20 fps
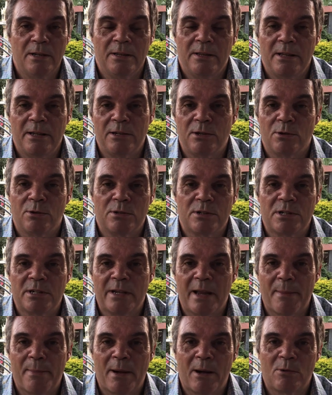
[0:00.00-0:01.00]
They don't
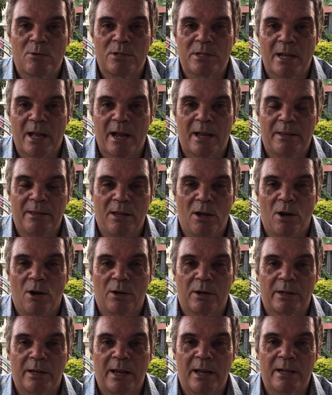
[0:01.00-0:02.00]
step outside the
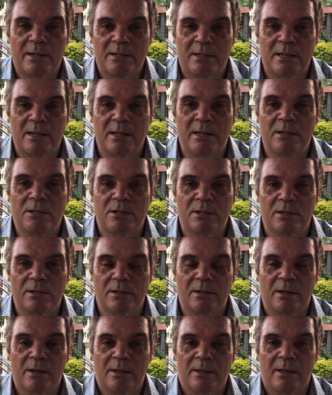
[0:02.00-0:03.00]
organisation
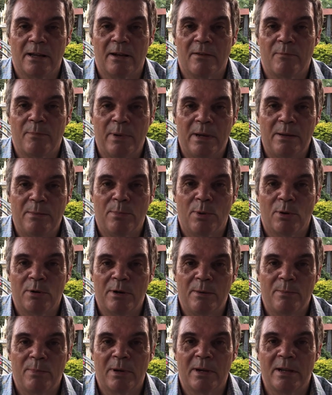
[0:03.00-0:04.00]
that's been put
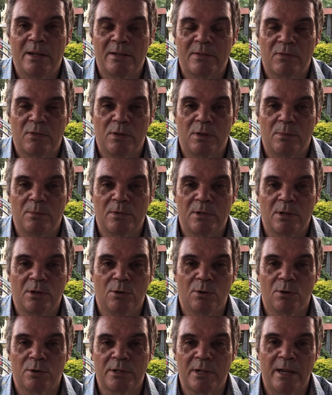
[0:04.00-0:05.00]
in place for them to
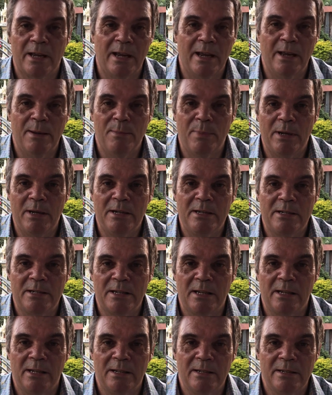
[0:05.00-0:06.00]
go to A, B, C
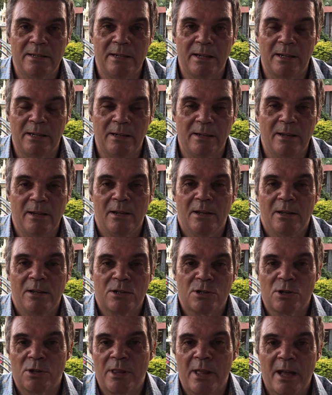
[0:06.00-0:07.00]
and D.
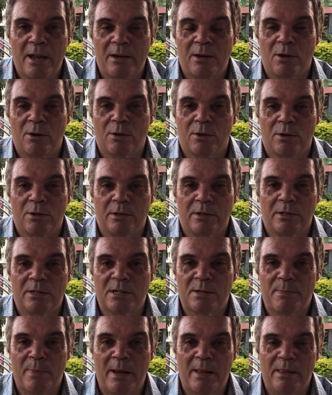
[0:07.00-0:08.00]
So they're not going to
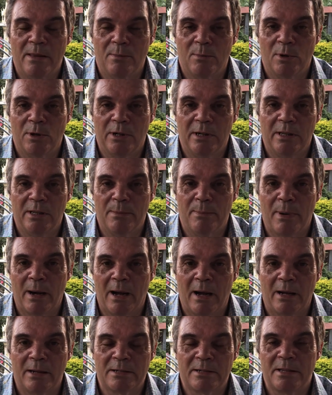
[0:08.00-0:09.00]
spend the money in the
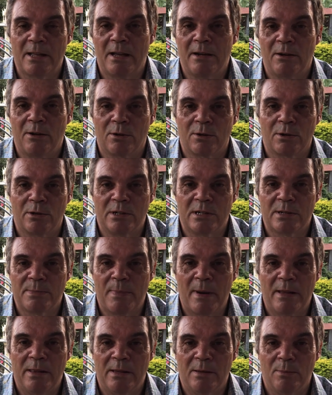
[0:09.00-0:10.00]
bars, they're not going to
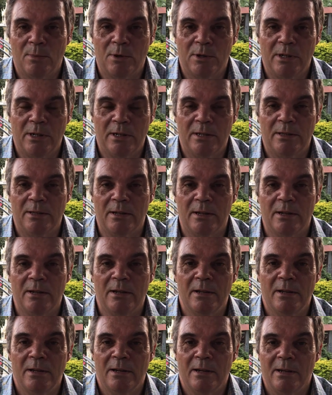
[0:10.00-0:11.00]
spend the money in the
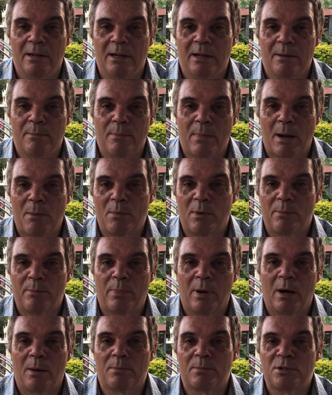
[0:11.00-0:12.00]
little mom and
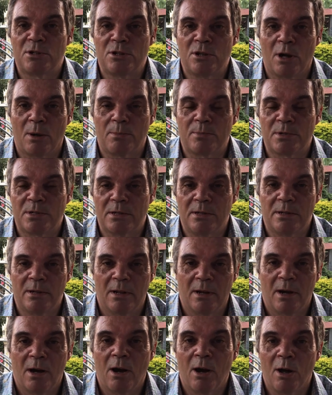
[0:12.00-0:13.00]
pop shops, and
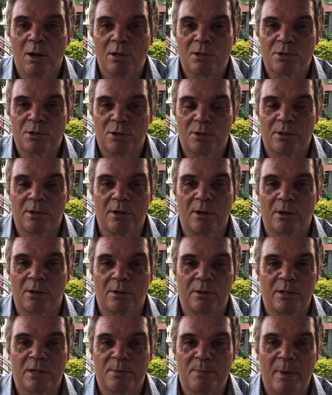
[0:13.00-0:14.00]
also they're not
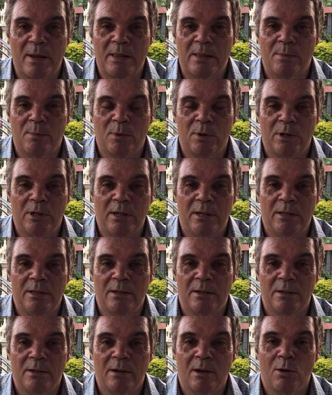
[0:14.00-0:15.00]
going to spend the money in
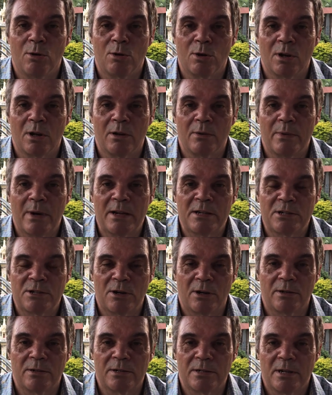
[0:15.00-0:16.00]
the local
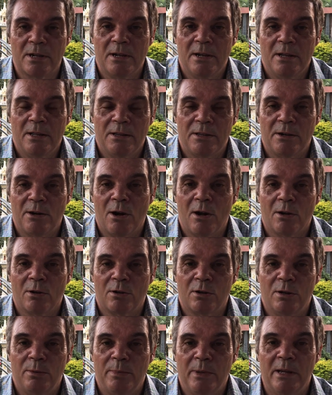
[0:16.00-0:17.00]
restaurants. They're all
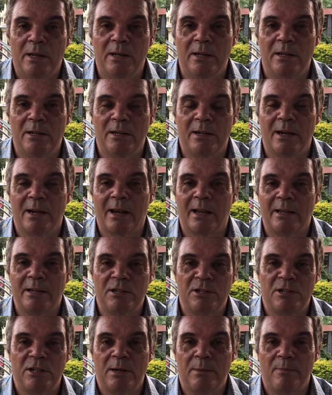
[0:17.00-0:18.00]
going to be herded like
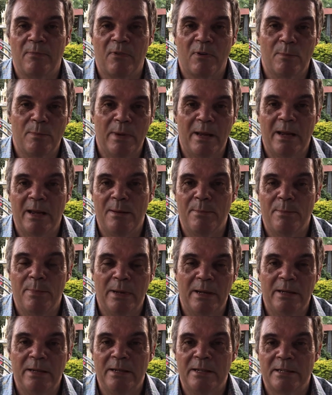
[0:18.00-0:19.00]
sheep from A,
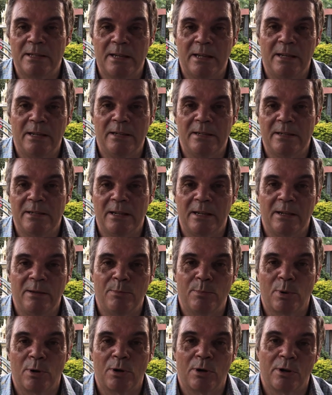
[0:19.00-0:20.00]
B, C and D and
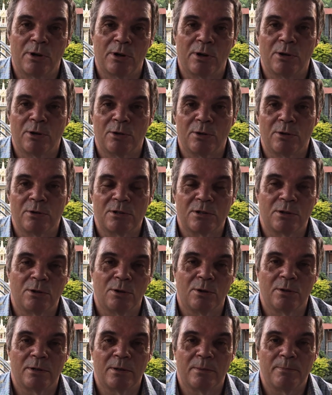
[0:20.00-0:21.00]
put on a coach,
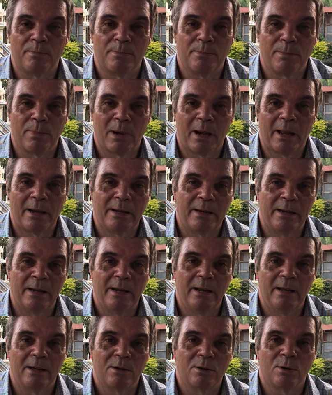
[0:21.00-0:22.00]
go to plan
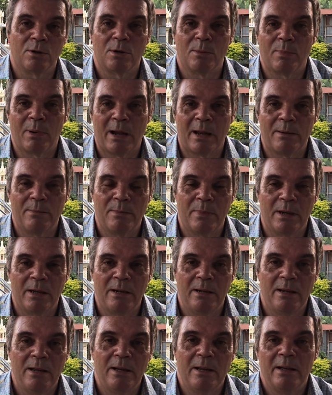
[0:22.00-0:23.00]
A, go to plan
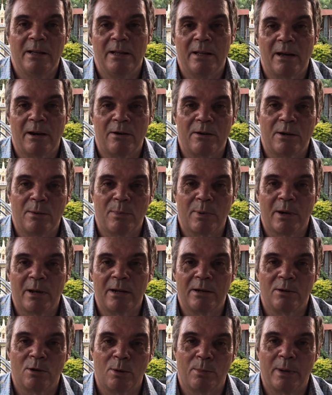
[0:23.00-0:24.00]
B, get on a
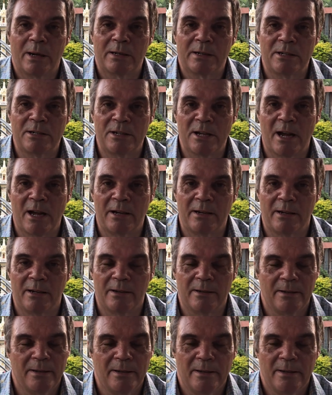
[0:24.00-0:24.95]
plane, go back to China.